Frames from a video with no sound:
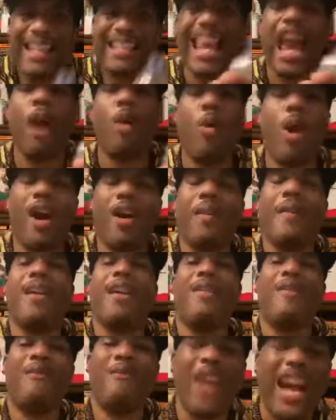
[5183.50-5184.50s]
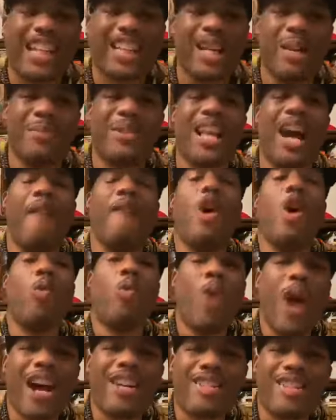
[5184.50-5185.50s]
they were victims of
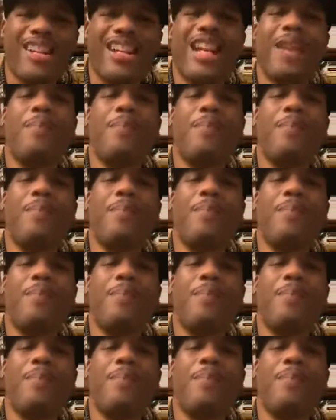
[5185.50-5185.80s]
Western